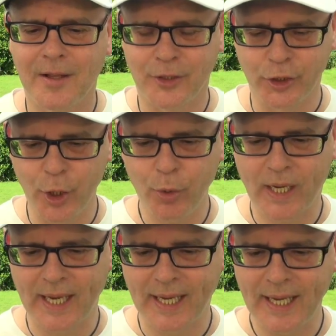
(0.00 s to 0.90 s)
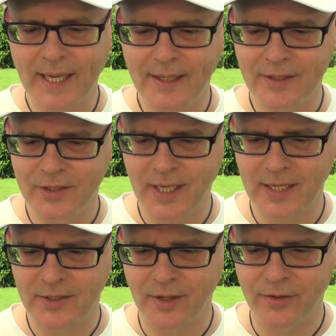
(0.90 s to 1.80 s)
Yuki
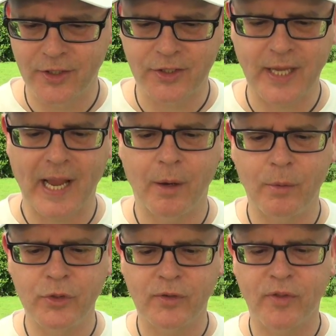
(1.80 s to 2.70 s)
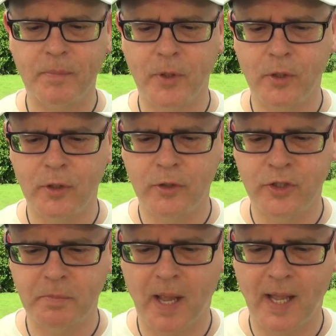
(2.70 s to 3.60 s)
says, the sounds of the
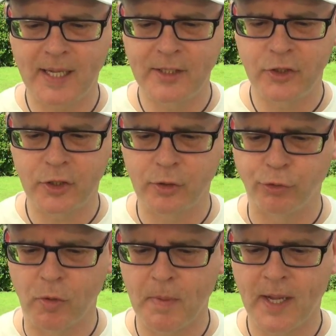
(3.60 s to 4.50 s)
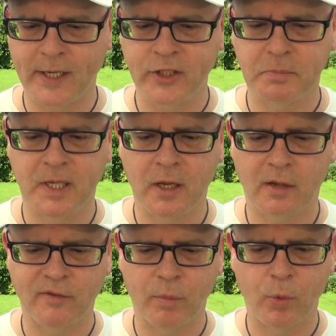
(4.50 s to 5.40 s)
birds behind you reminds me
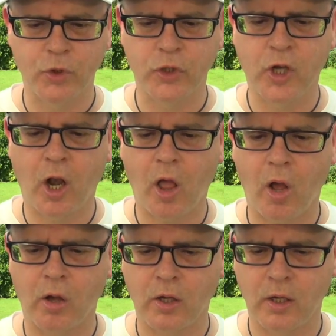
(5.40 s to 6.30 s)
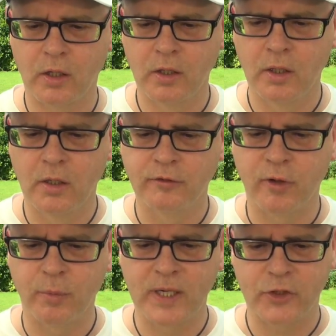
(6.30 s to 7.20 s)
of a wooden clock
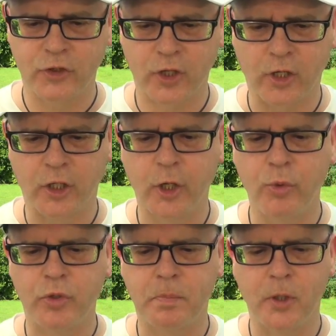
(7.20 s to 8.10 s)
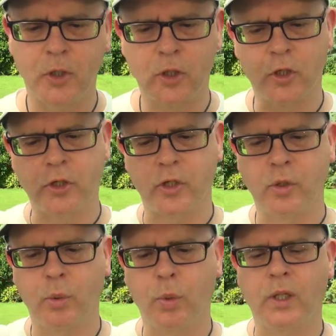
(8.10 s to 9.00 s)
from which a cute bird
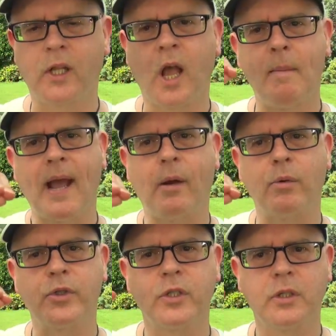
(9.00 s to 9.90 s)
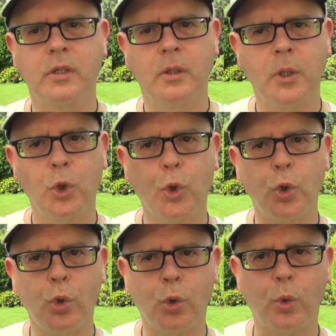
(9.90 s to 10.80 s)
will come out.
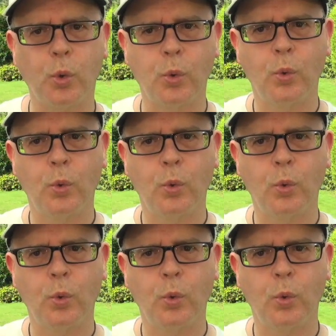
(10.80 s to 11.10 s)
Cuckoo,